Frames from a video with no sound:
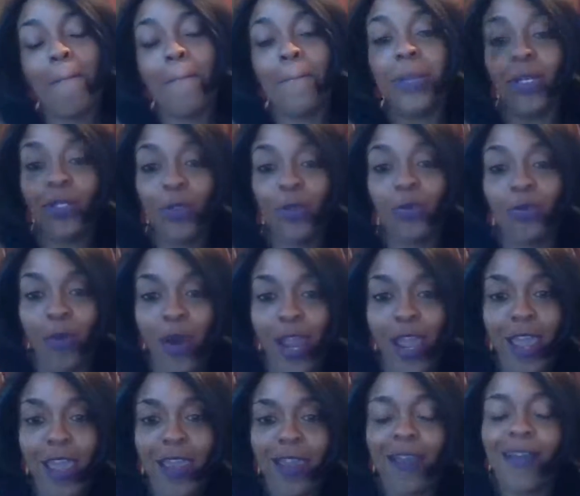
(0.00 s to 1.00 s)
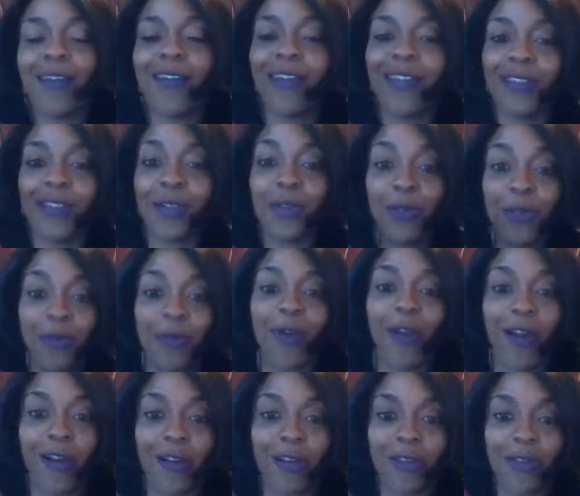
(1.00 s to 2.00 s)
Blu-ray, the new
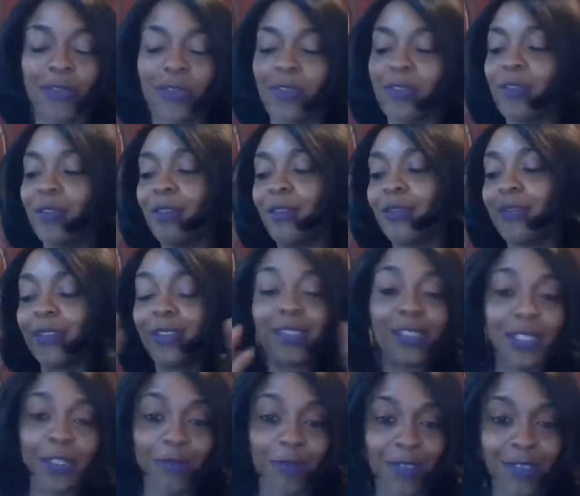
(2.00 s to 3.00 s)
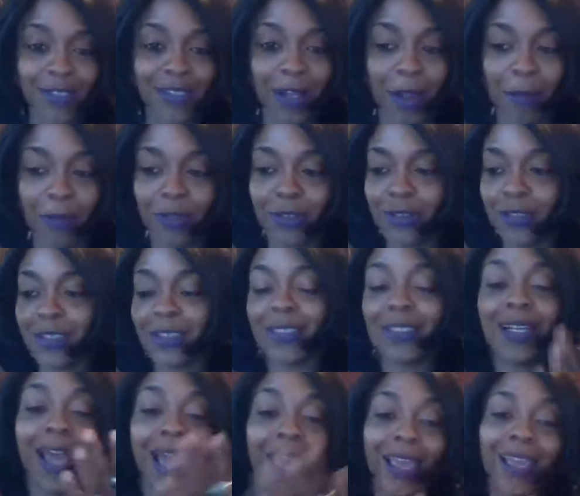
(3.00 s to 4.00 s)
earth, the sequence numbers.
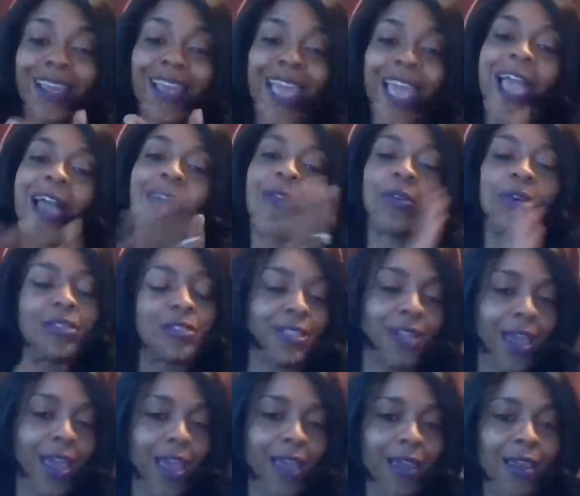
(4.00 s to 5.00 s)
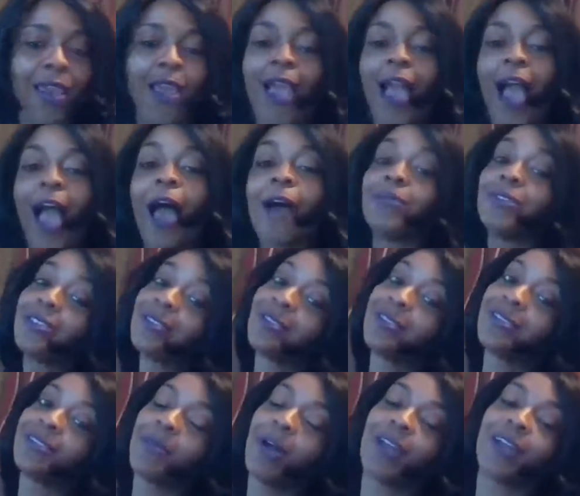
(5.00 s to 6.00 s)
Tonight, well today, I'm listening
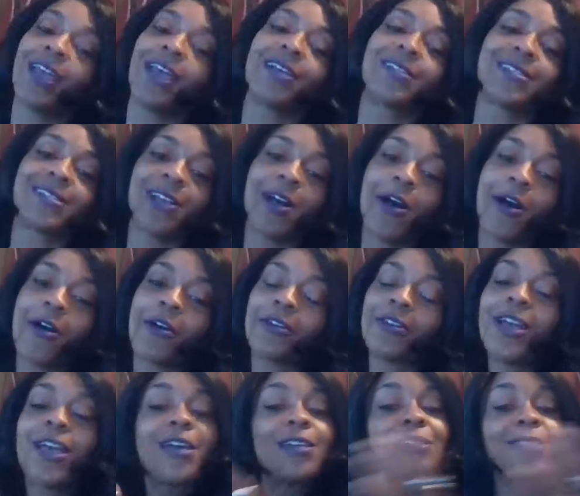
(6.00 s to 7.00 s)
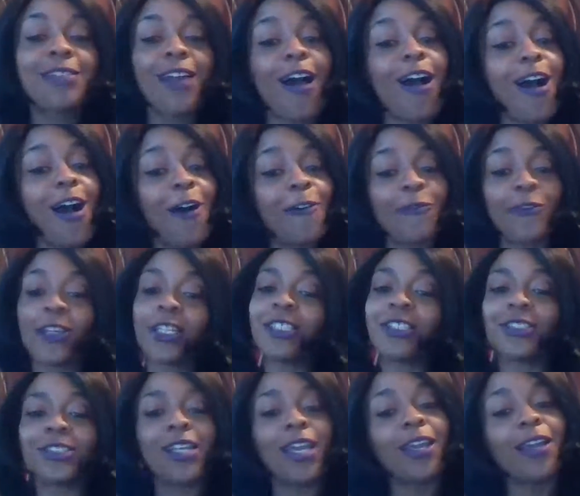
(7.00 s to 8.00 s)
to my dad's song,
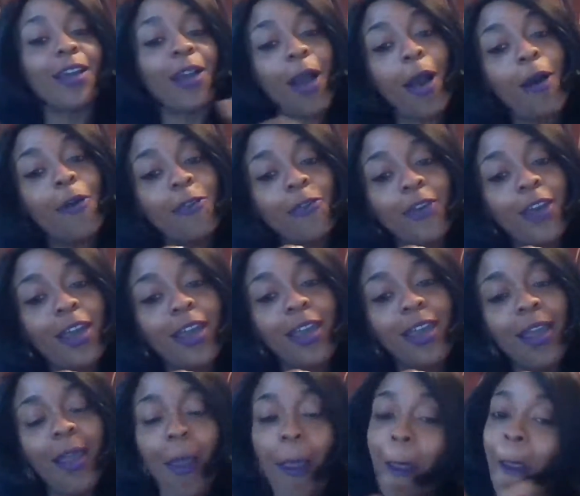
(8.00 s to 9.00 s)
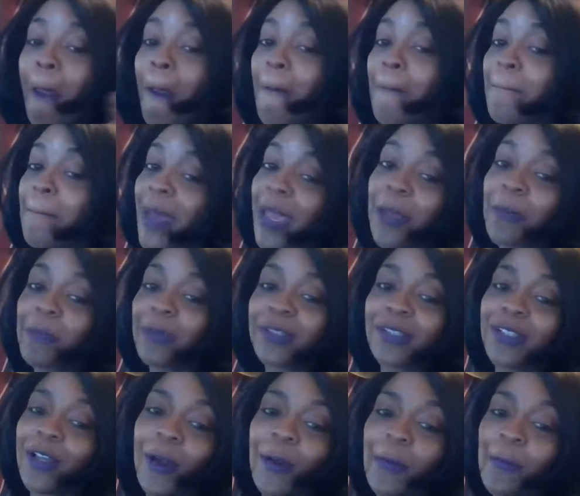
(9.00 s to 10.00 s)
Starfish and Coffee, Maple
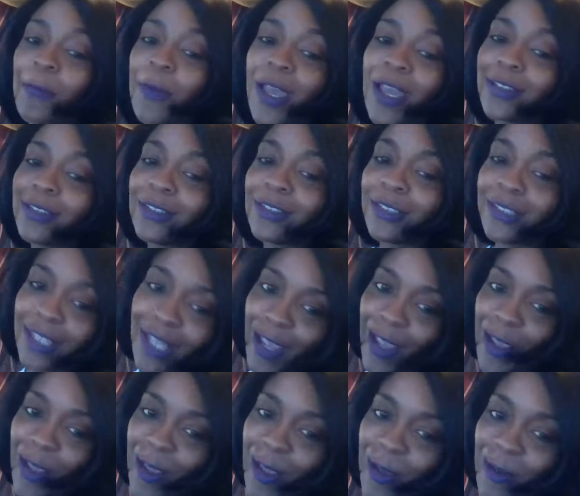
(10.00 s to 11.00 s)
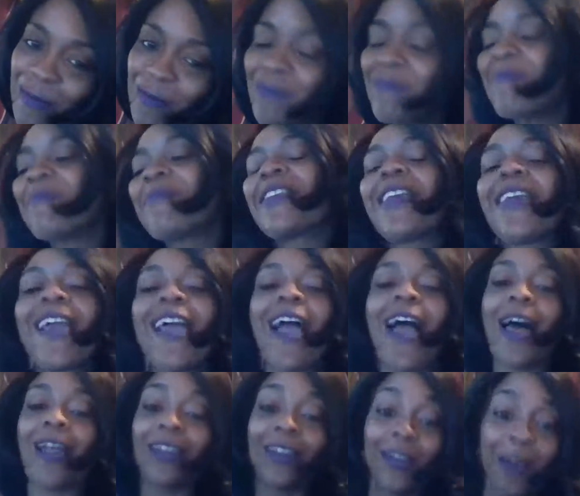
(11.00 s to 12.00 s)
Syrup and Jam.
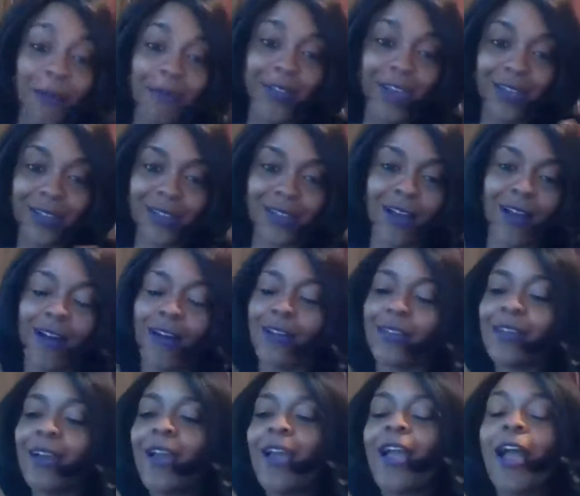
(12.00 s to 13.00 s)
I love that song.